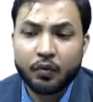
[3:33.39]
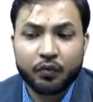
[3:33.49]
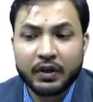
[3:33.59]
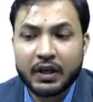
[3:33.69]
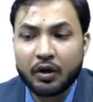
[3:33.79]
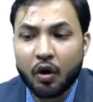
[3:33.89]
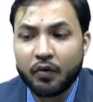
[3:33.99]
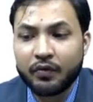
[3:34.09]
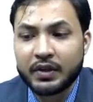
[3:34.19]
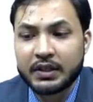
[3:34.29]
we can
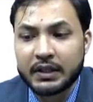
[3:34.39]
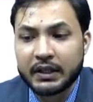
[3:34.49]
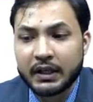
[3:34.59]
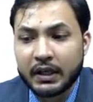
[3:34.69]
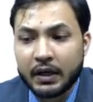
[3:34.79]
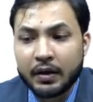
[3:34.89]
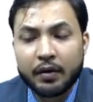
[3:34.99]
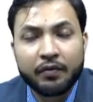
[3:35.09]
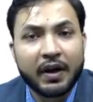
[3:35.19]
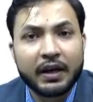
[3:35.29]
obviously
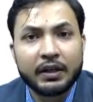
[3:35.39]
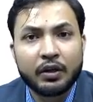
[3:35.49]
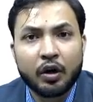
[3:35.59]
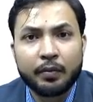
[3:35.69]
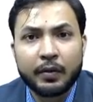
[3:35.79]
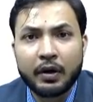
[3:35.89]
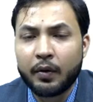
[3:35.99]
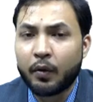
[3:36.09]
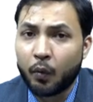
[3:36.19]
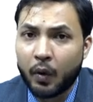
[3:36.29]
find the normal.
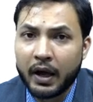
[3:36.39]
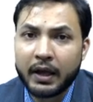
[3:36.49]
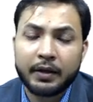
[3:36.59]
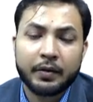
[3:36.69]
Why?